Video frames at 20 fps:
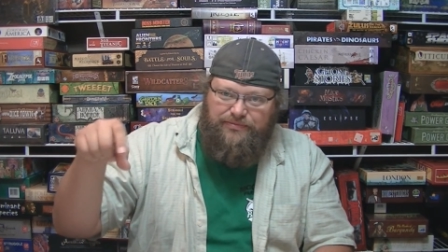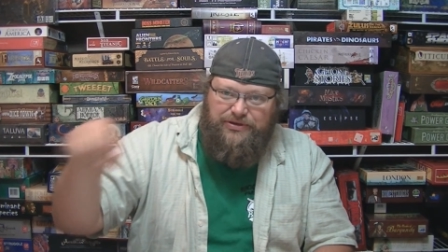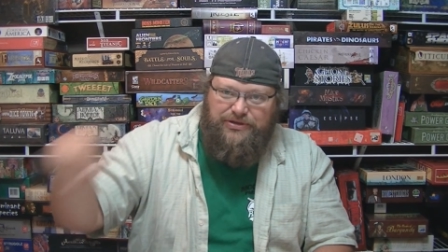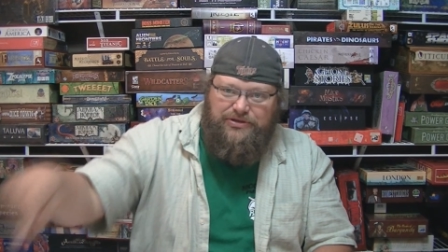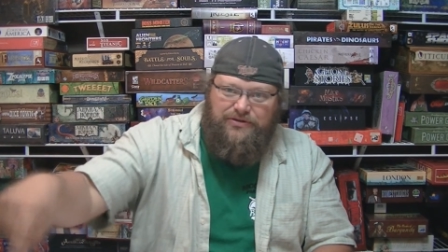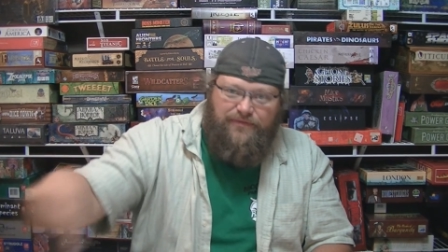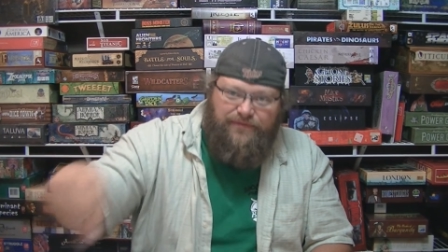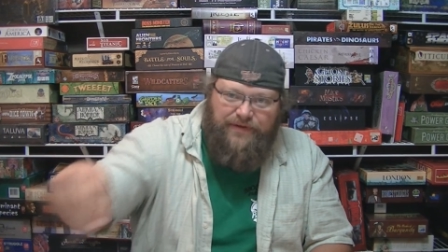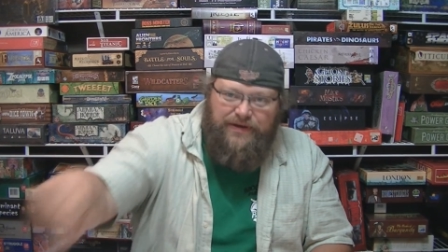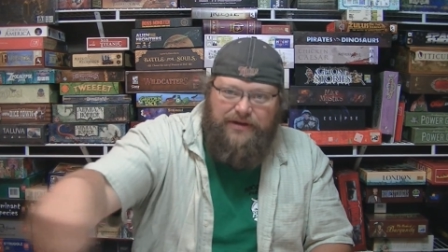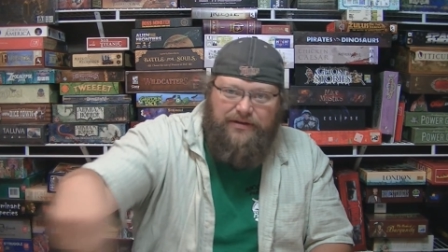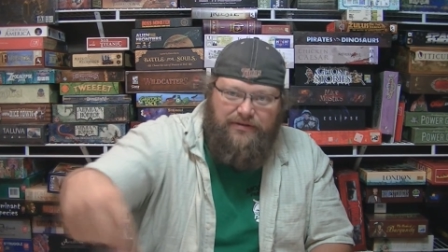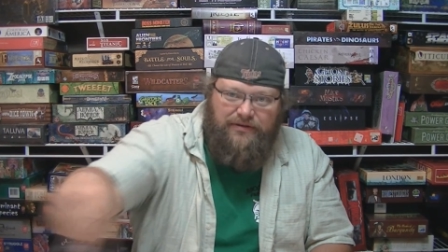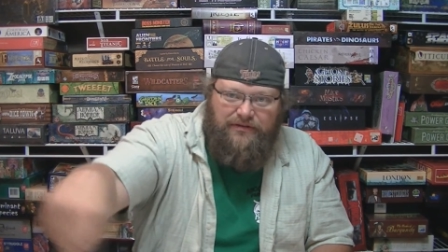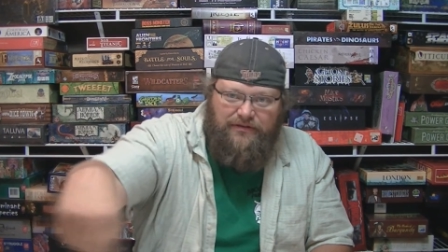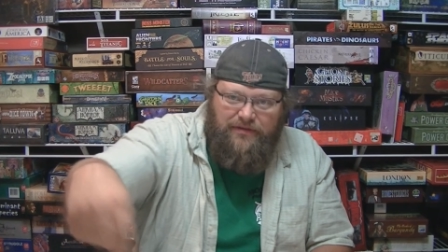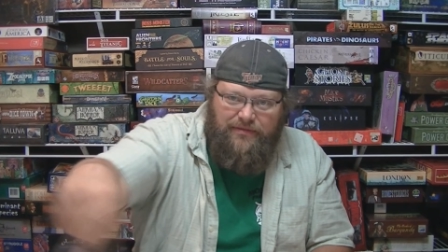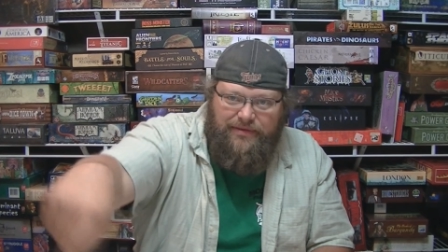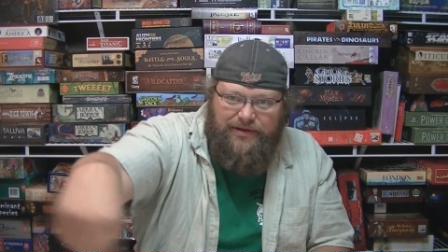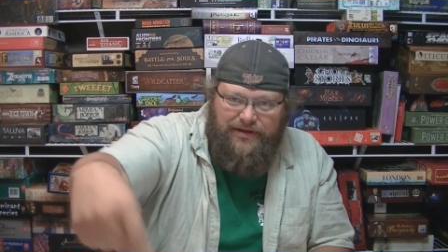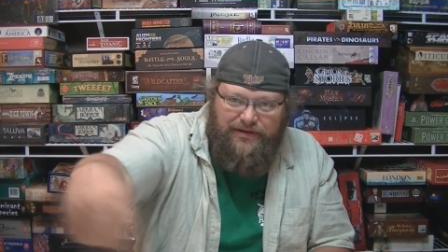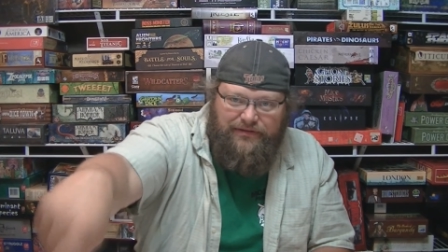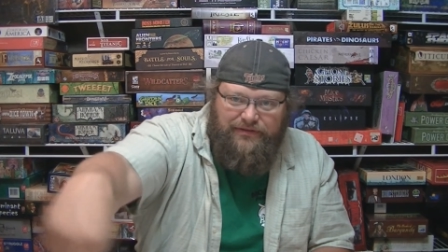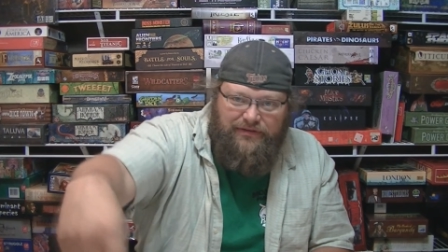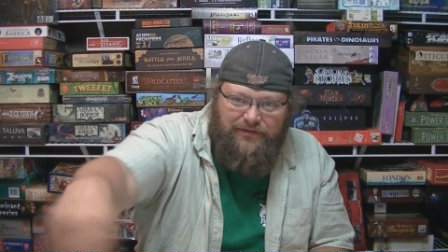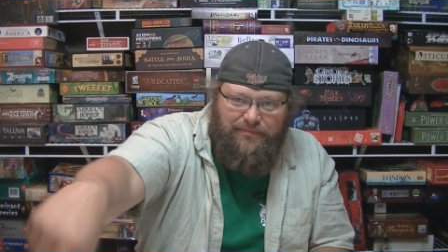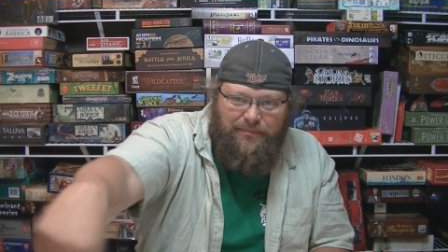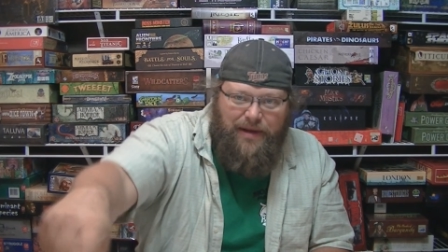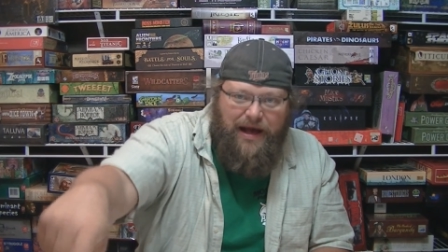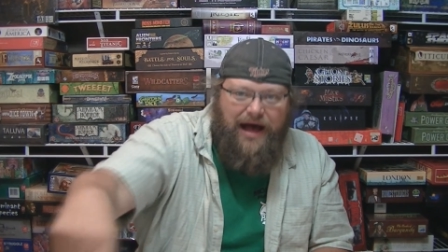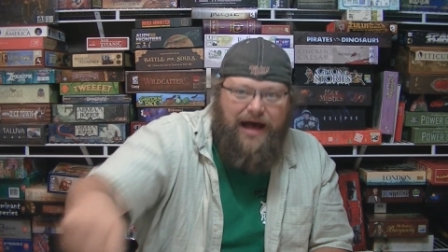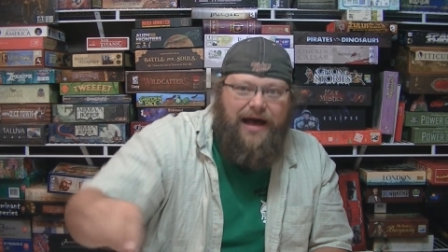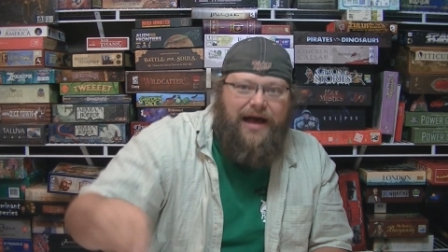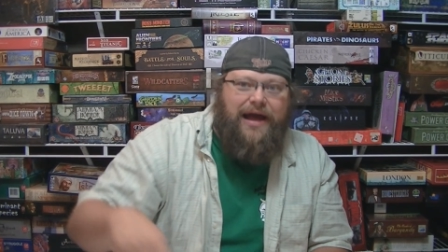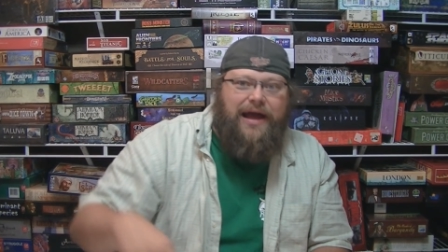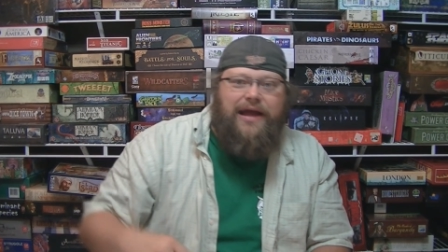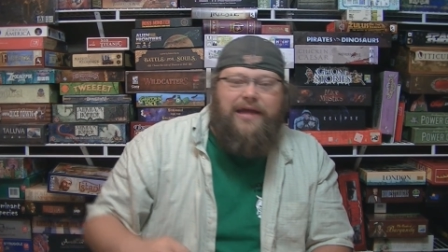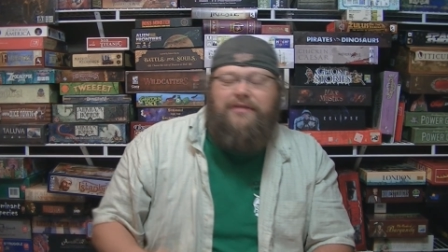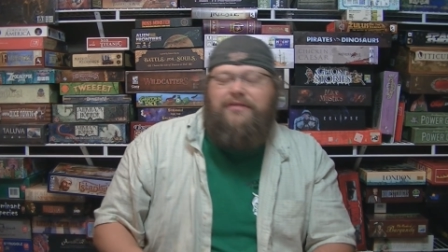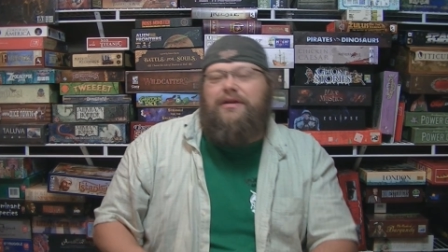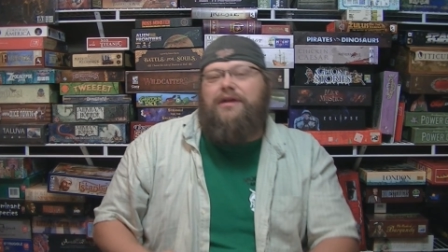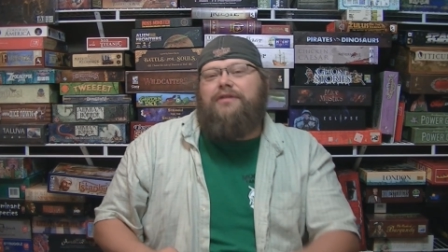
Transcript: put your finger in somebody else's pie and,